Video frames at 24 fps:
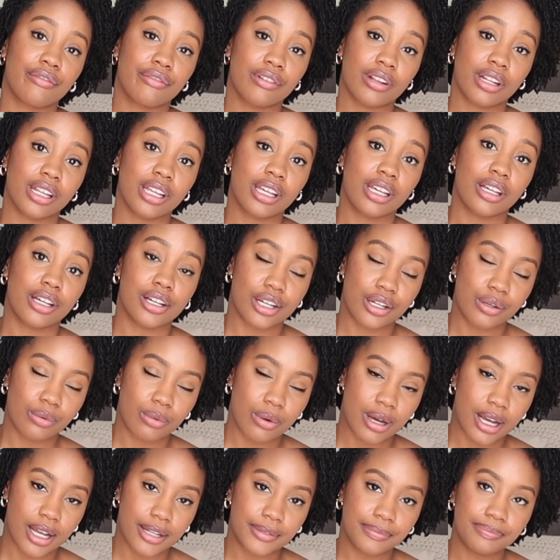really good
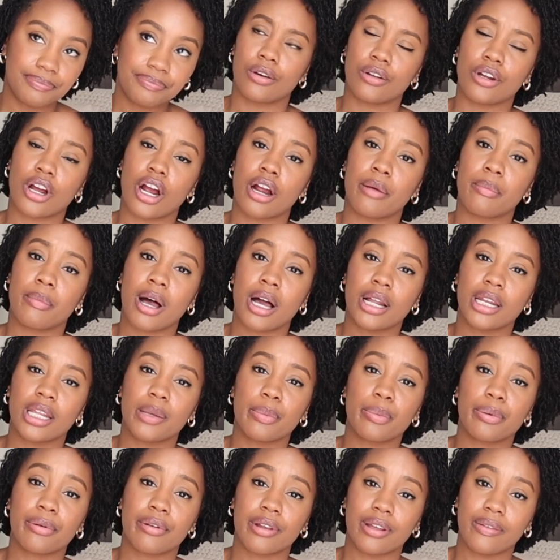one,
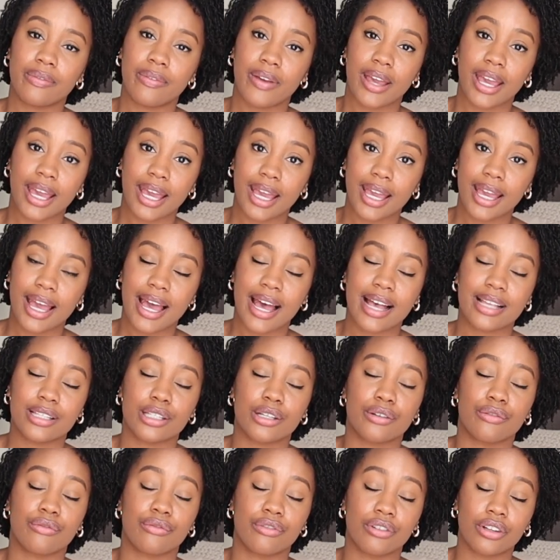Armani Privé has
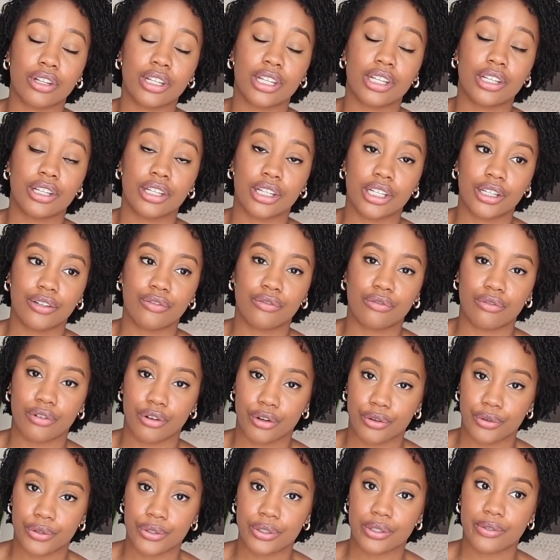a really good
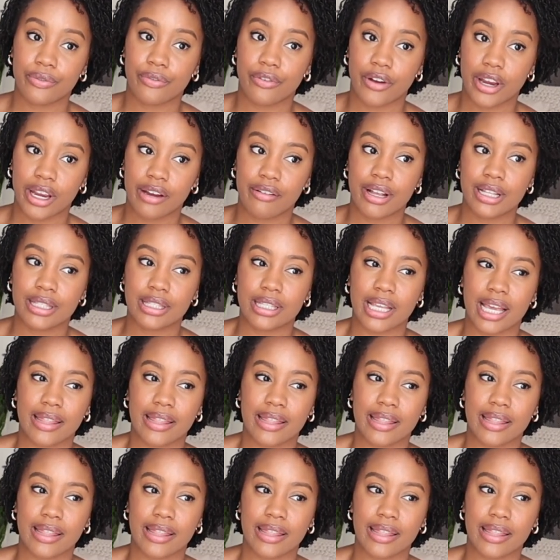rose fragrance.